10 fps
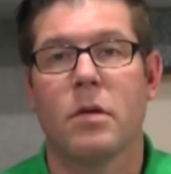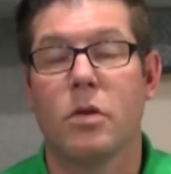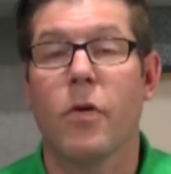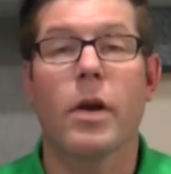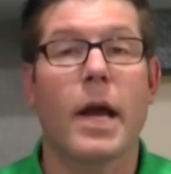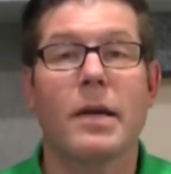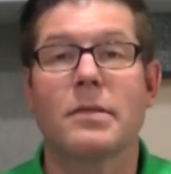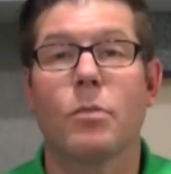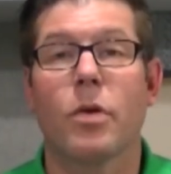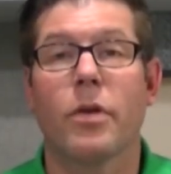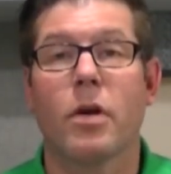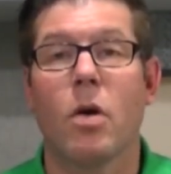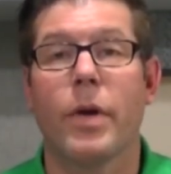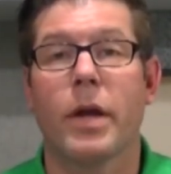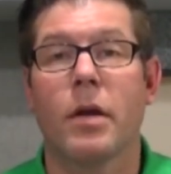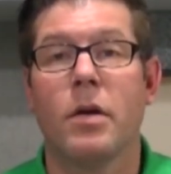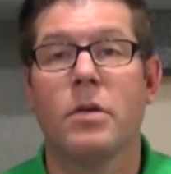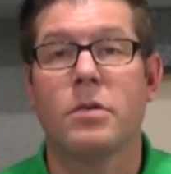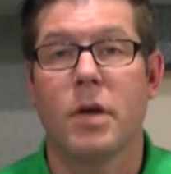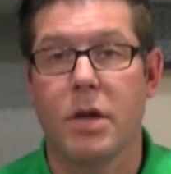You've already asked them where they're going,
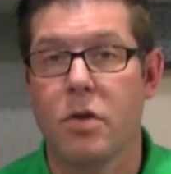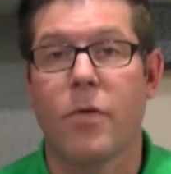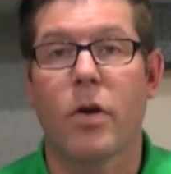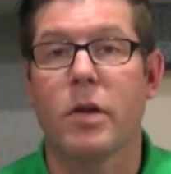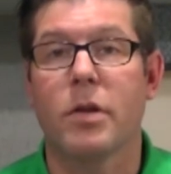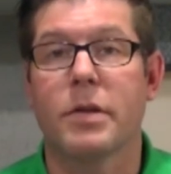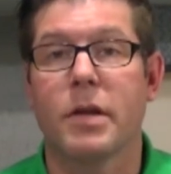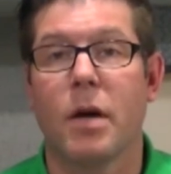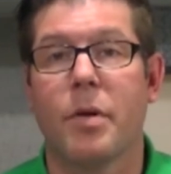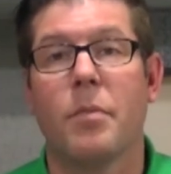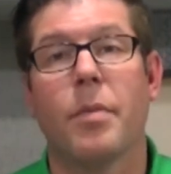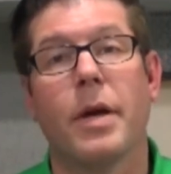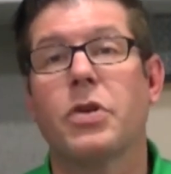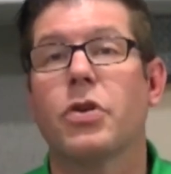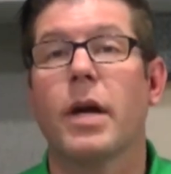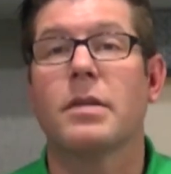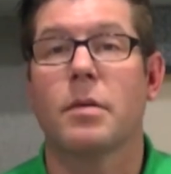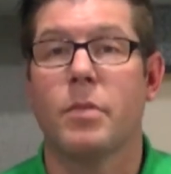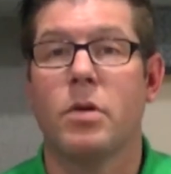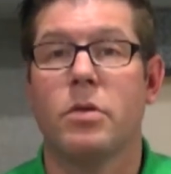and you've already looked it up, but make sure you ask
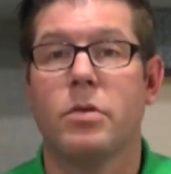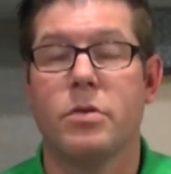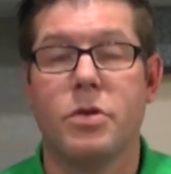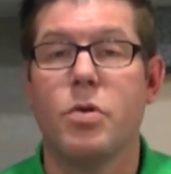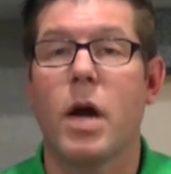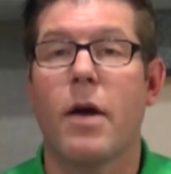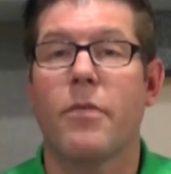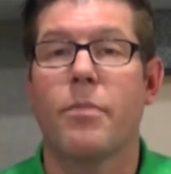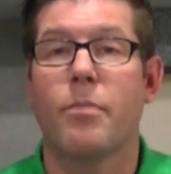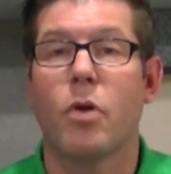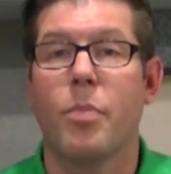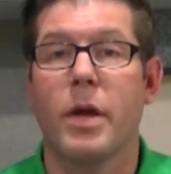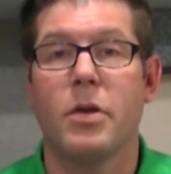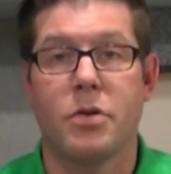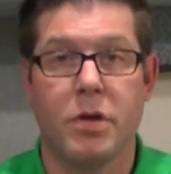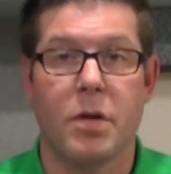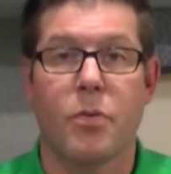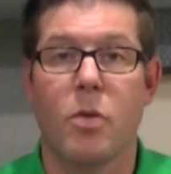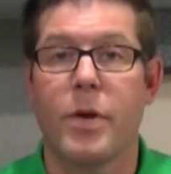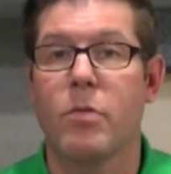them, do you have propane? Do you need a
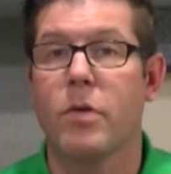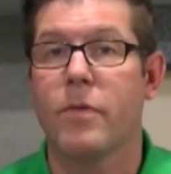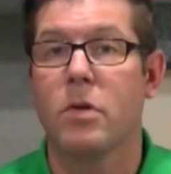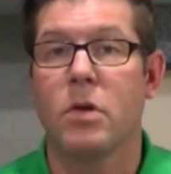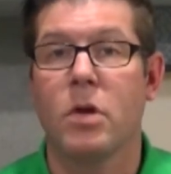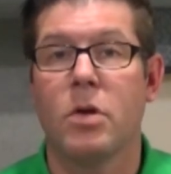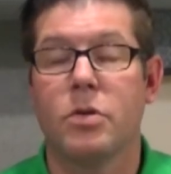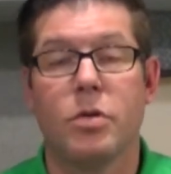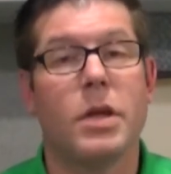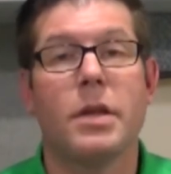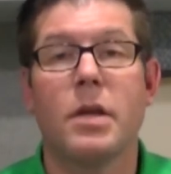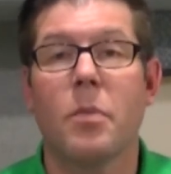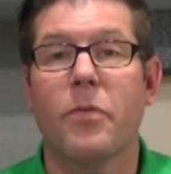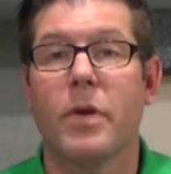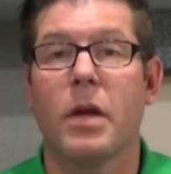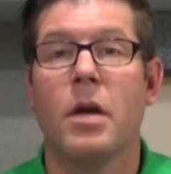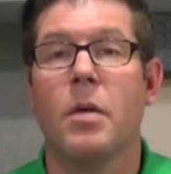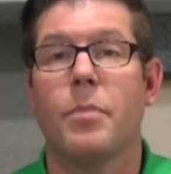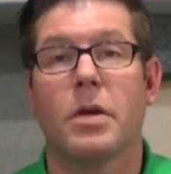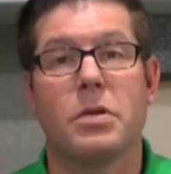propane refill? Do you need the dump fee?
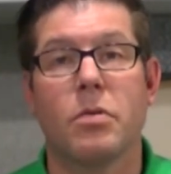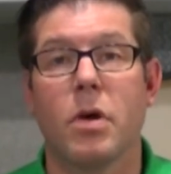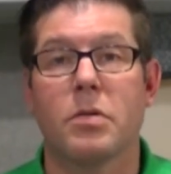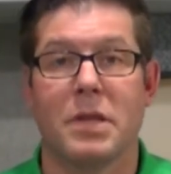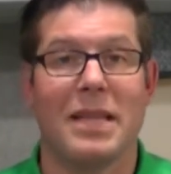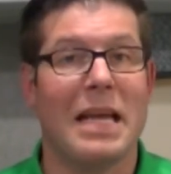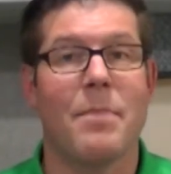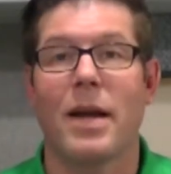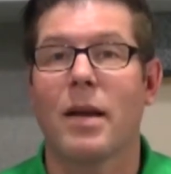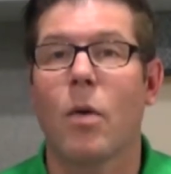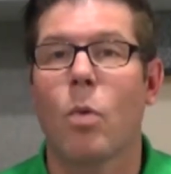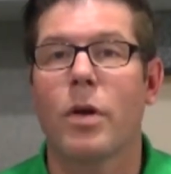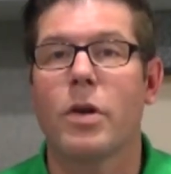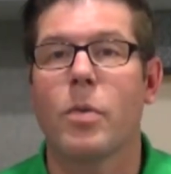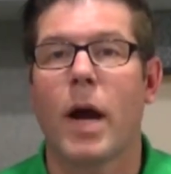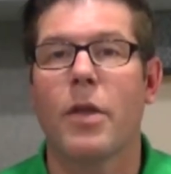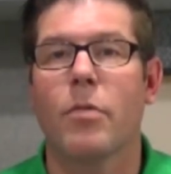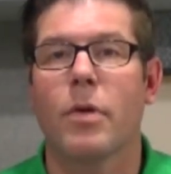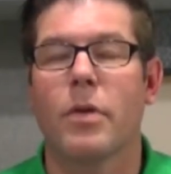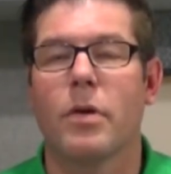Because who knows? They might not want to do
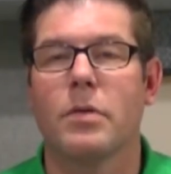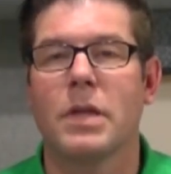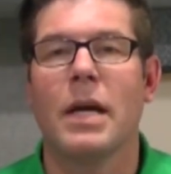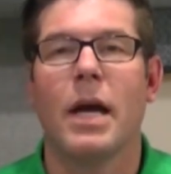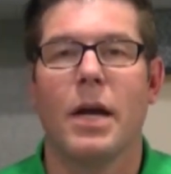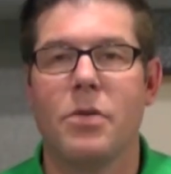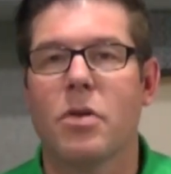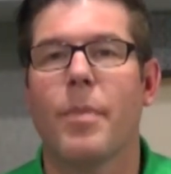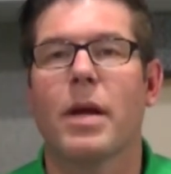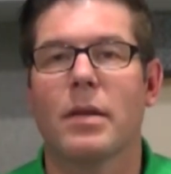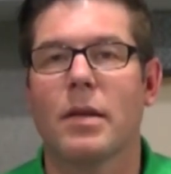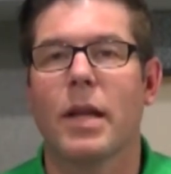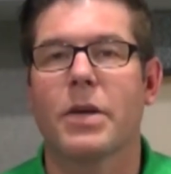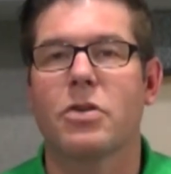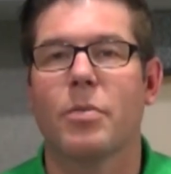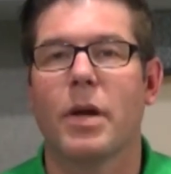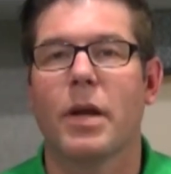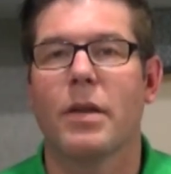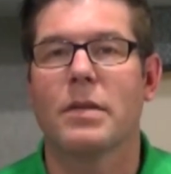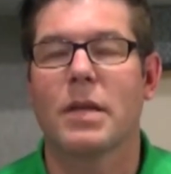either of those, and you can make a little extra money
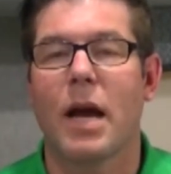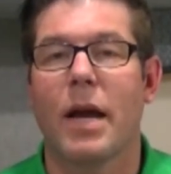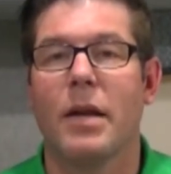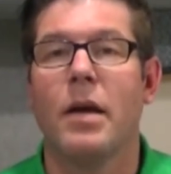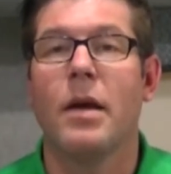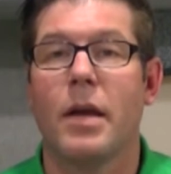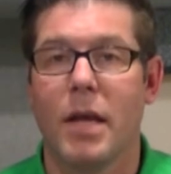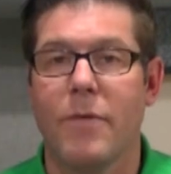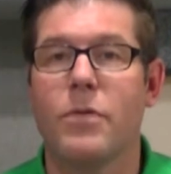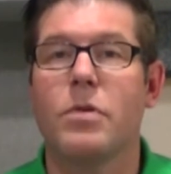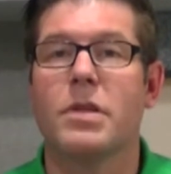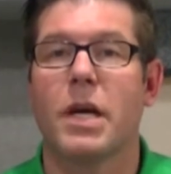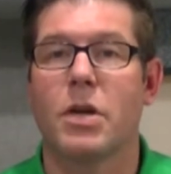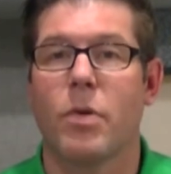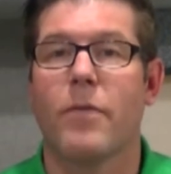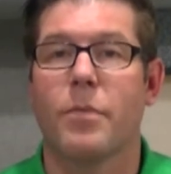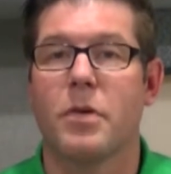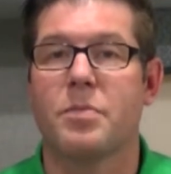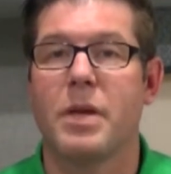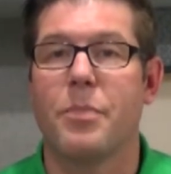on the side if you decide to rent from
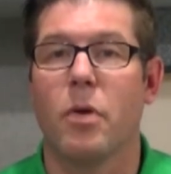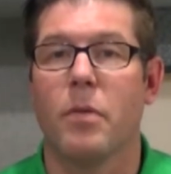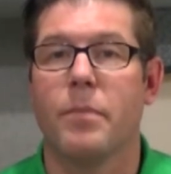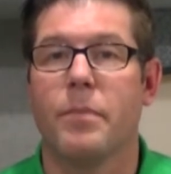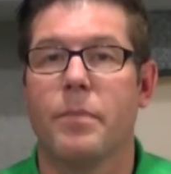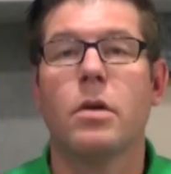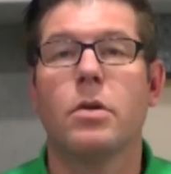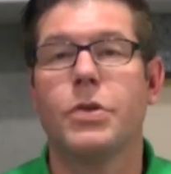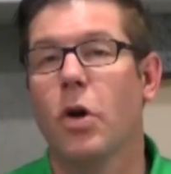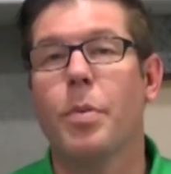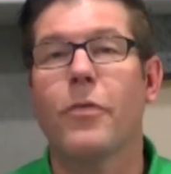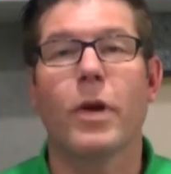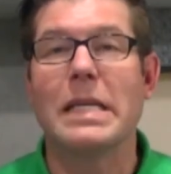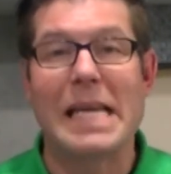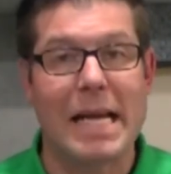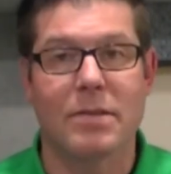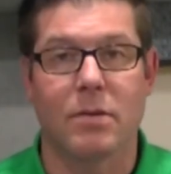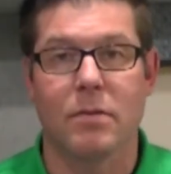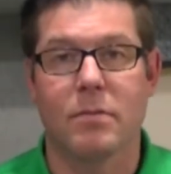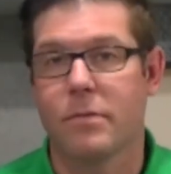those people. Don't be afraid to
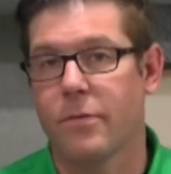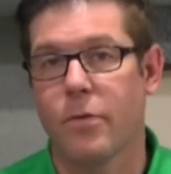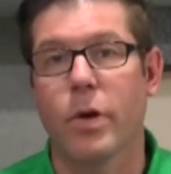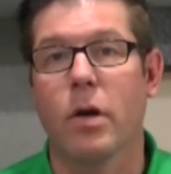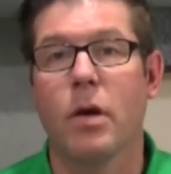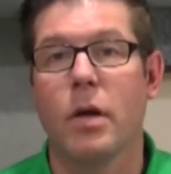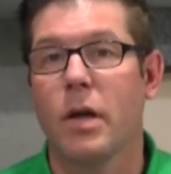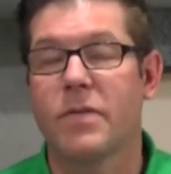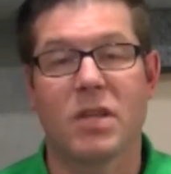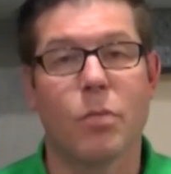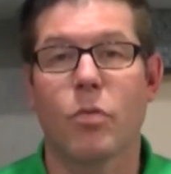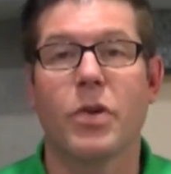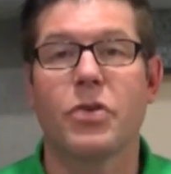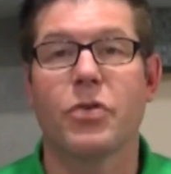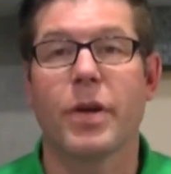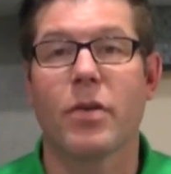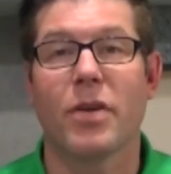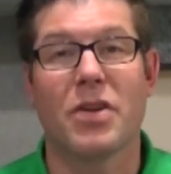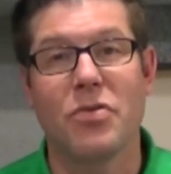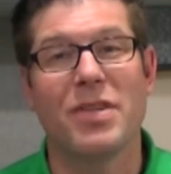cancel. For real. If someone rents your trailer
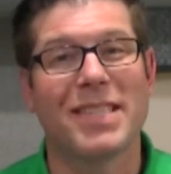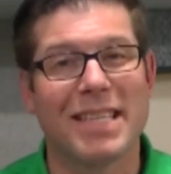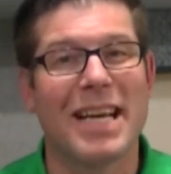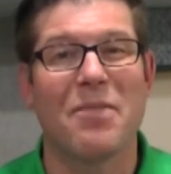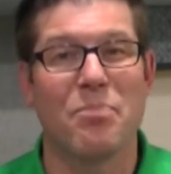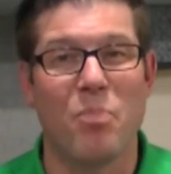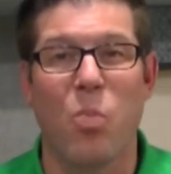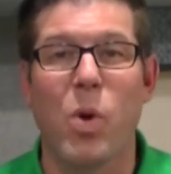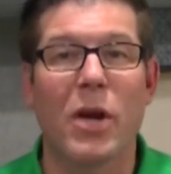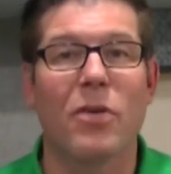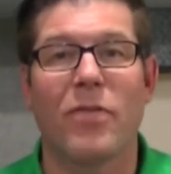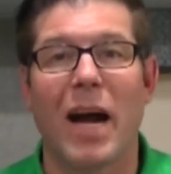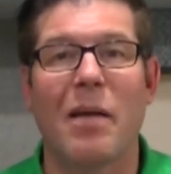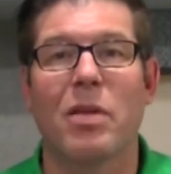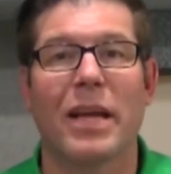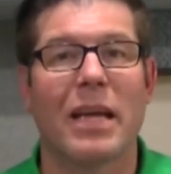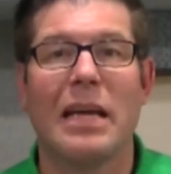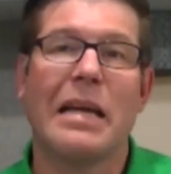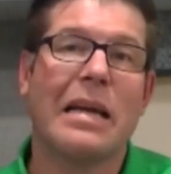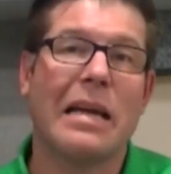and you just get that weird vibe like,
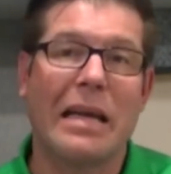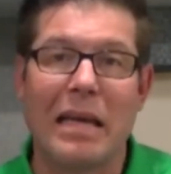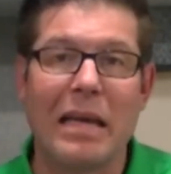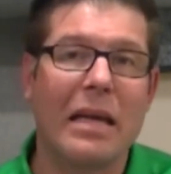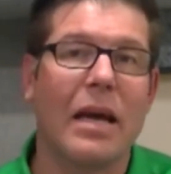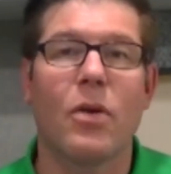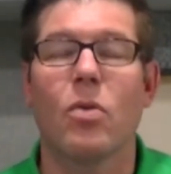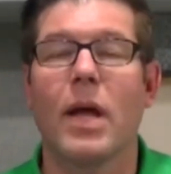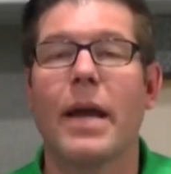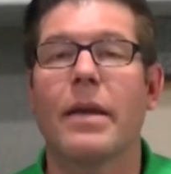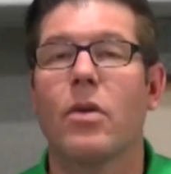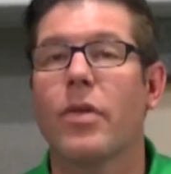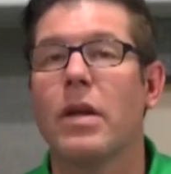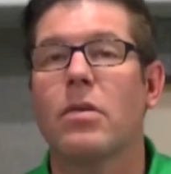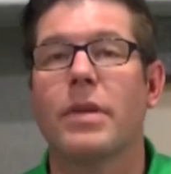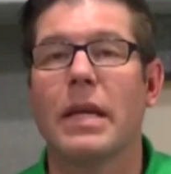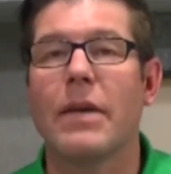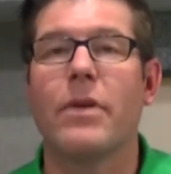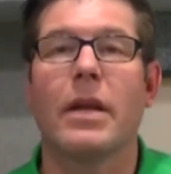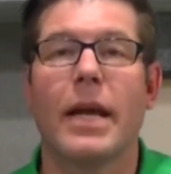eh, I don't like it, or they don't, they
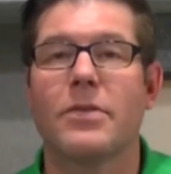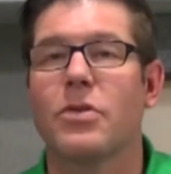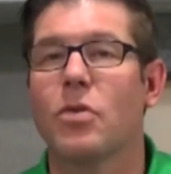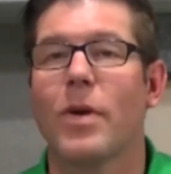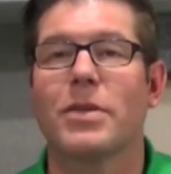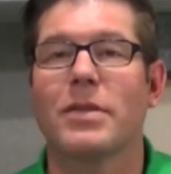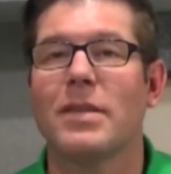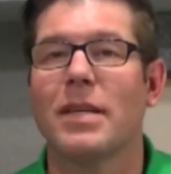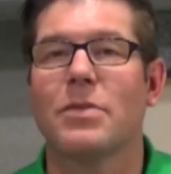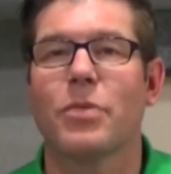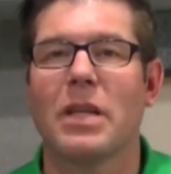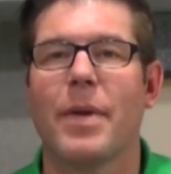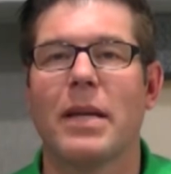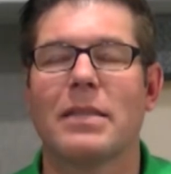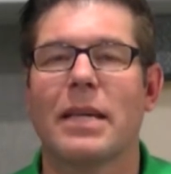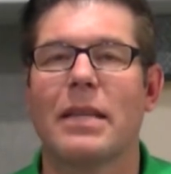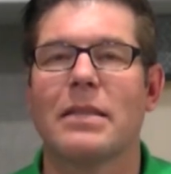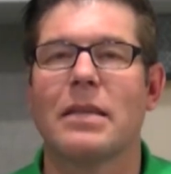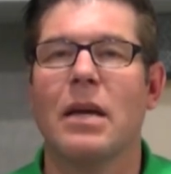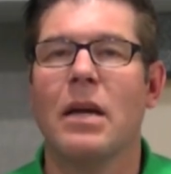give you an answer to a question that doesn't really make
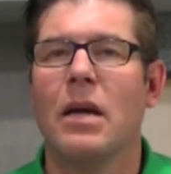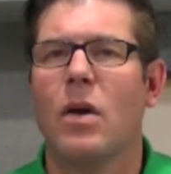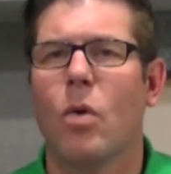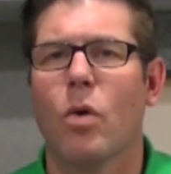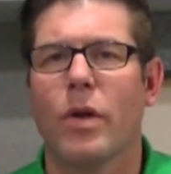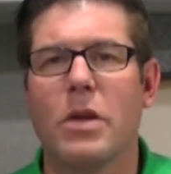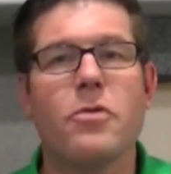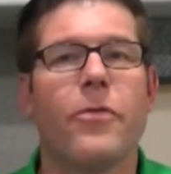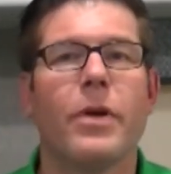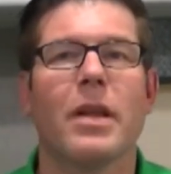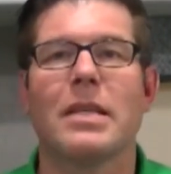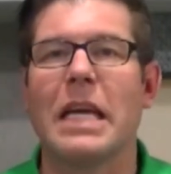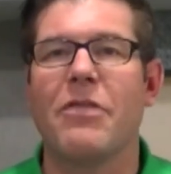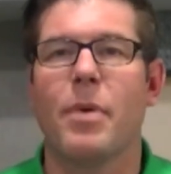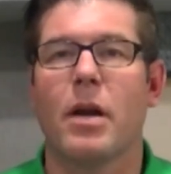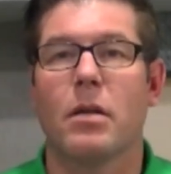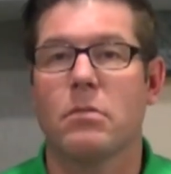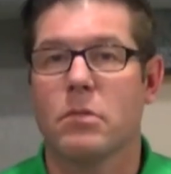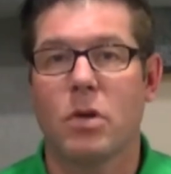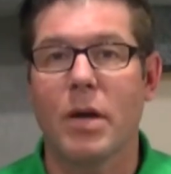sense, or you feel unsafe about it,
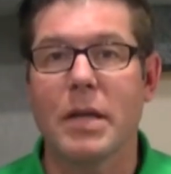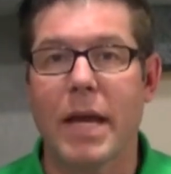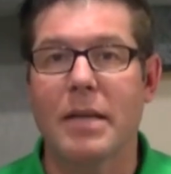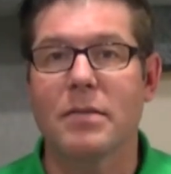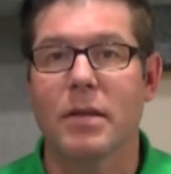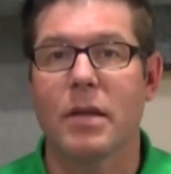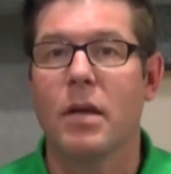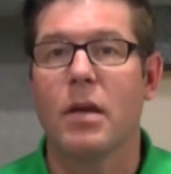go ahead and cancel it.